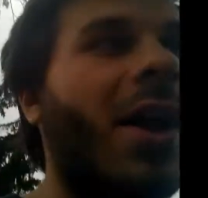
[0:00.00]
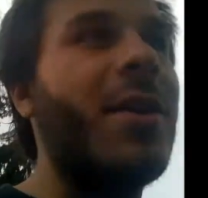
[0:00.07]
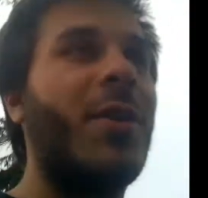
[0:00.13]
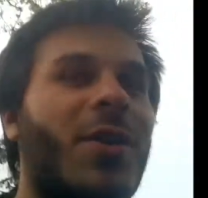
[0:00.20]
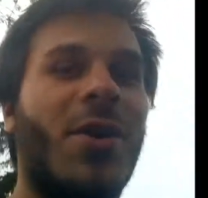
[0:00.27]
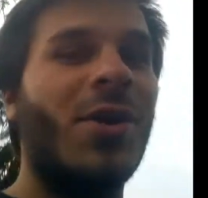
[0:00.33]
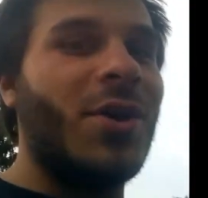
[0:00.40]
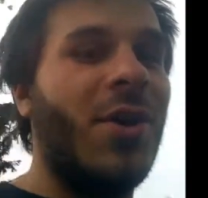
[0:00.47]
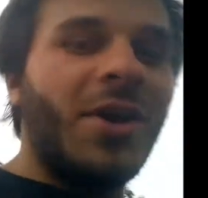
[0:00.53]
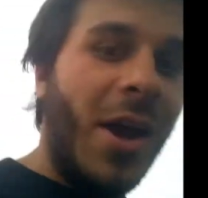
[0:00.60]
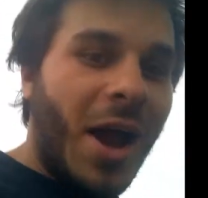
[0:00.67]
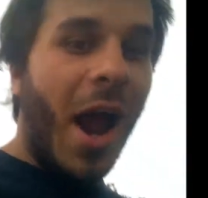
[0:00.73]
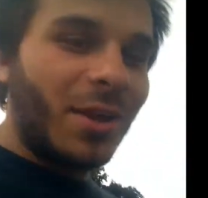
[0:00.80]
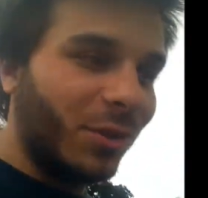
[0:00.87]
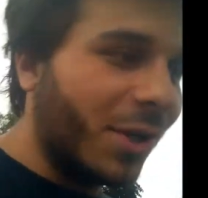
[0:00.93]
and
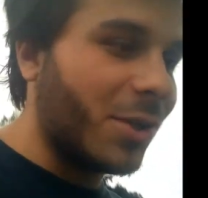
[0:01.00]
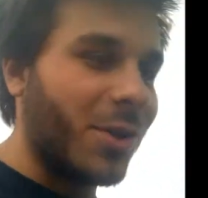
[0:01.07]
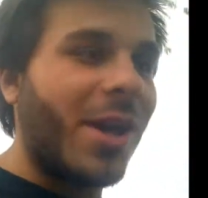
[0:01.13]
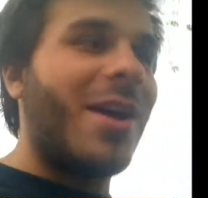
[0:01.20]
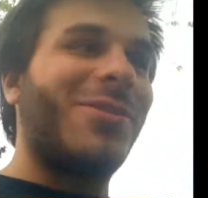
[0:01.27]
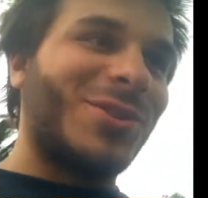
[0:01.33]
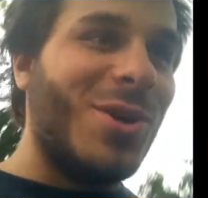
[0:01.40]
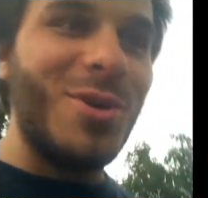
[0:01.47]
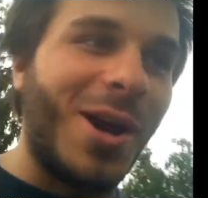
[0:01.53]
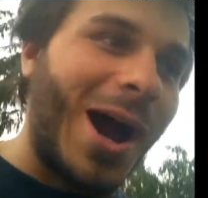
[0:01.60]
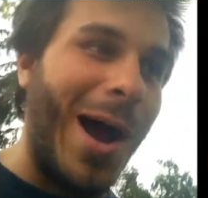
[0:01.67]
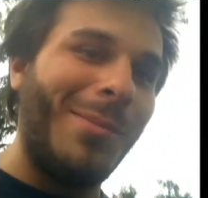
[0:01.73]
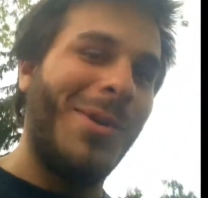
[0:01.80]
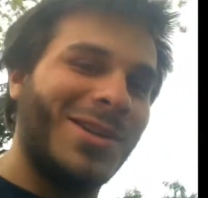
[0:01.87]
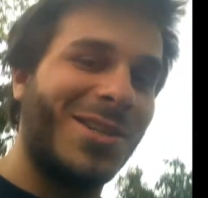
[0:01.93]
I literally have 2
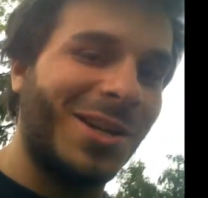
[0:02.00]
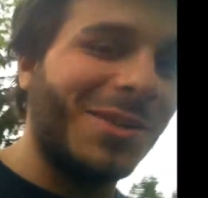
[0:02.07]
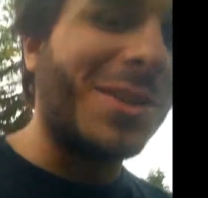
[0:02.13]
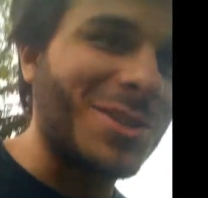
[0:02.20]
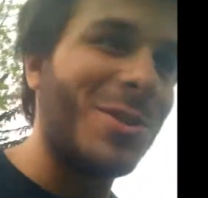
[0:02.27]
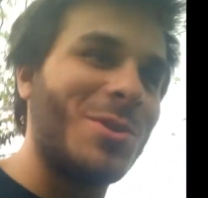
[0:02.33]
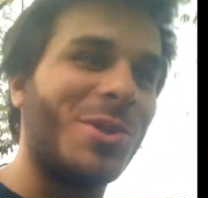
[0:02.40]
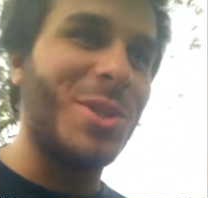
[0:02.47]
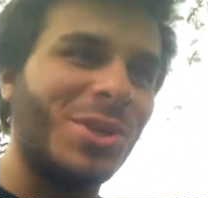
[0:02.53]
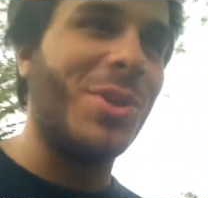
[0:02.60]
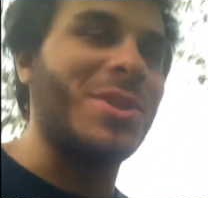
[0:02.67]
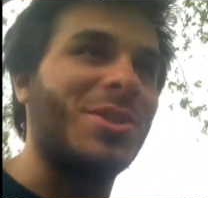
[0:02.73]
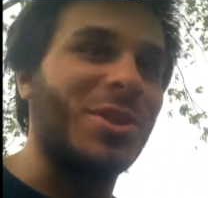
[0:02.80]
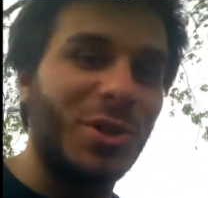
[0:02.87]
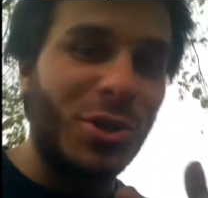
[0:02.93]
comments on this new
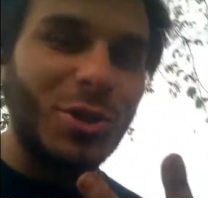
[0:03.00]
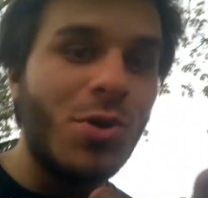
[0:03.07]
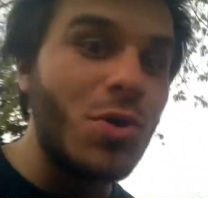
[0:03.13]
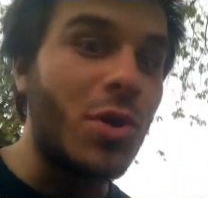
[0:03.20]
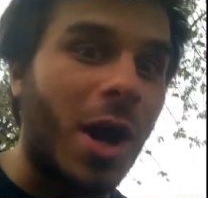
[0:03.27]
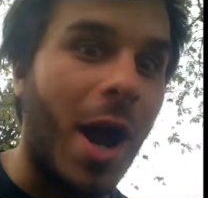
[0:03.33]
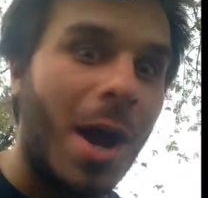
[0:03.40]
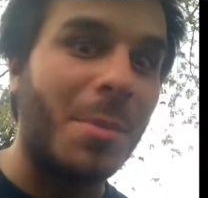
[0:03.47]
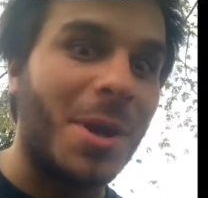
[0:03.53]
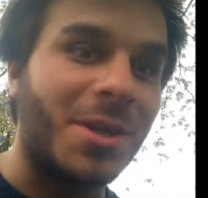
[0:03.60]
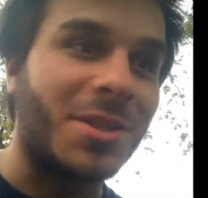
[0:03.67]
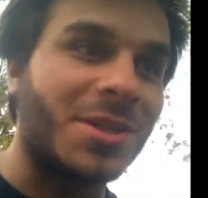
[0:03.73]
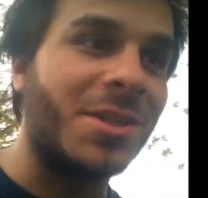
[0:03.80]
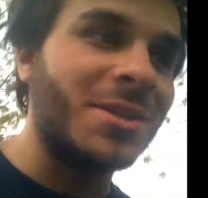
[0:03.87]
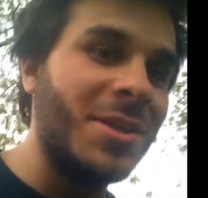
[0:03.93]
series. 2
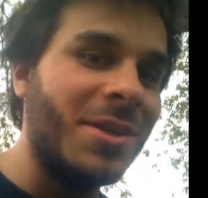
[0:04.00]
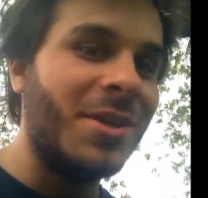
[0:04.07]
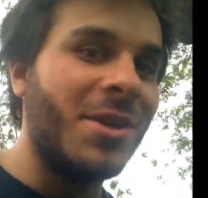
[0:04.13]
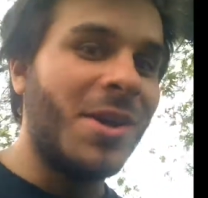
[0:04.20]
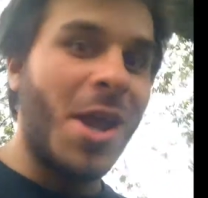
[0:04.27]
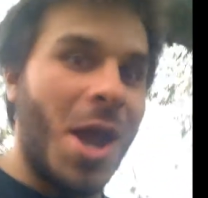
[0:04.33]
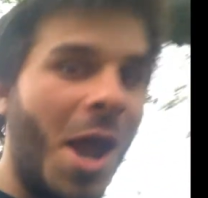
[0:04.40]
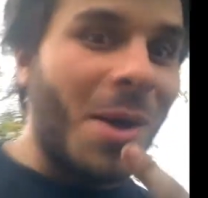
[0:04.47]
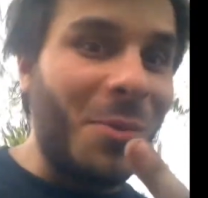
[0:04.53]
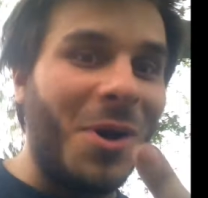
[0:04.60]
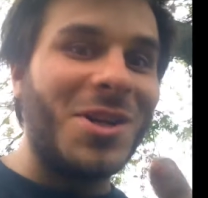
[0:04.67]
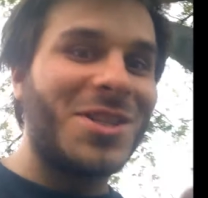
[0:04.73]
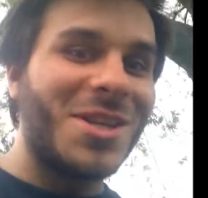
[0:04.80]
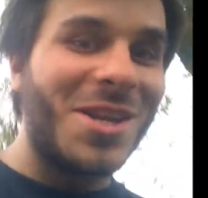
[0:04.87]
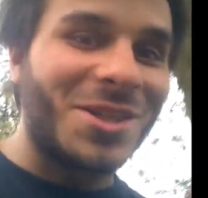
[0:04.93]
comments. And
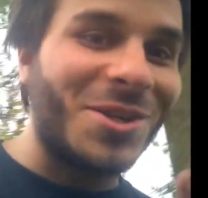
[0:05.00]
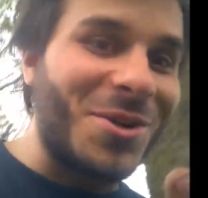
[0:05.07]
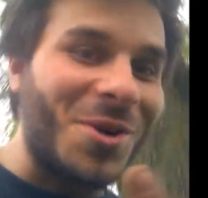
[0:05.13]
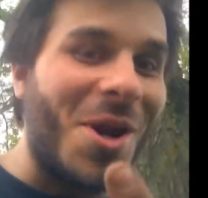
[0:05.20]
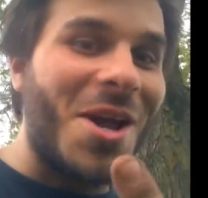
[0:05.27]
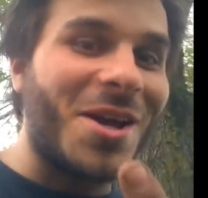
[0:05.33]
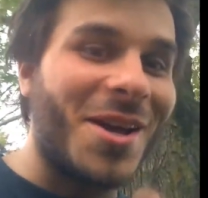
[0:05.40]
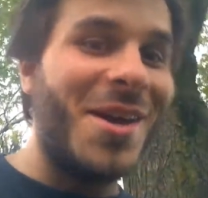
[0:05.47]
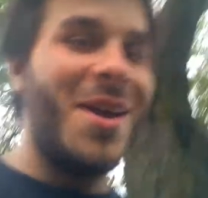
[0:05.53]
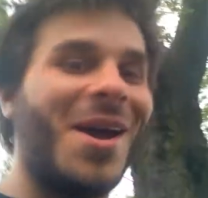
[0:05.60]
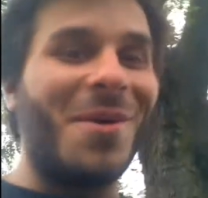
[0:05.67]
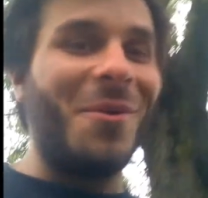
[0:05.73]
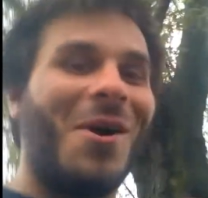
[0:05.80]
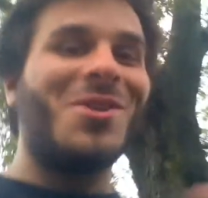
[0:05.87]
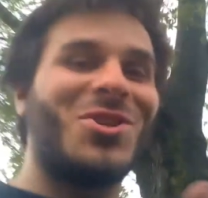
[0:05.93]
one's Nick the Greek,
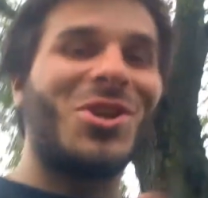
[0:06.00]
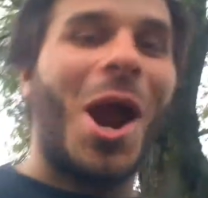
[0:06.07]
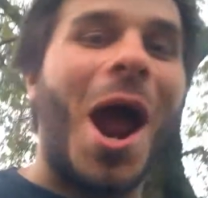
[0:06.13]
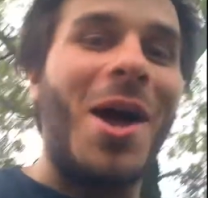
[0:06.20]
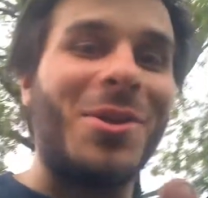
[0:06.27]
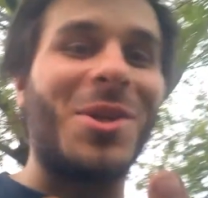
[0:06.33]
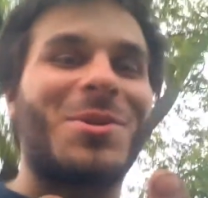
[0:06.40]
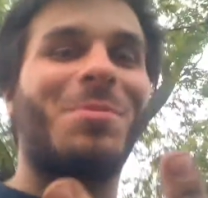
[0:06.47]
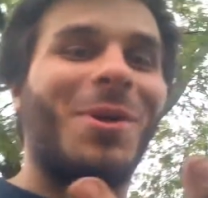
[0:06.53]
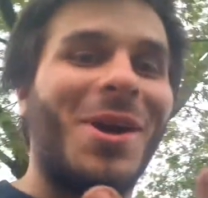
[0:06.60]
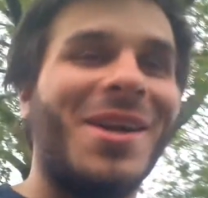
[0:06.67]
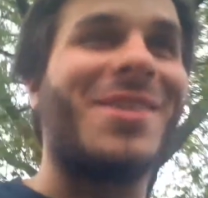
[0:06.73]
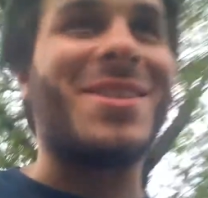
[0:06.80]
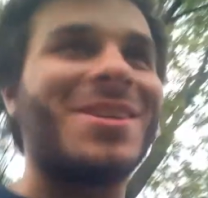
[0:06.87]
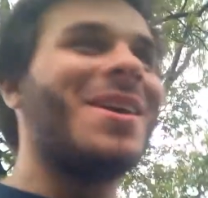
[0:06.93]
and one's Childish
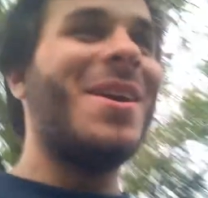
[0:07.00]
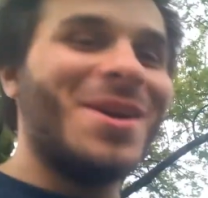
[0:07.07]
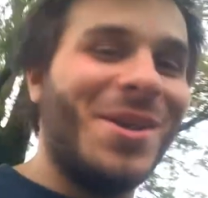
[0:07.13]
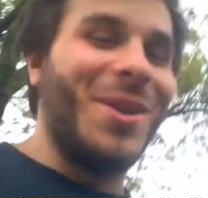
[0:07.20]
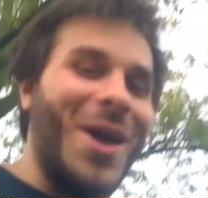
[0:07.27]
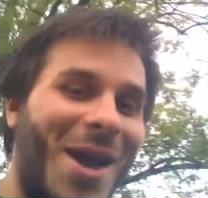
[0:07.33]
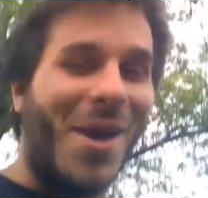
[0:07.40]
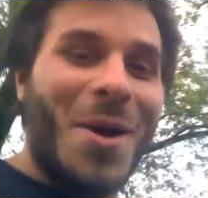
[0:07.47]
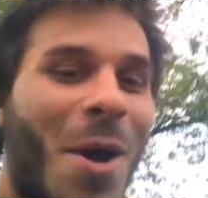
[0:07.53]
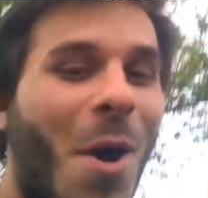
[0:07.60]
Plays. Like,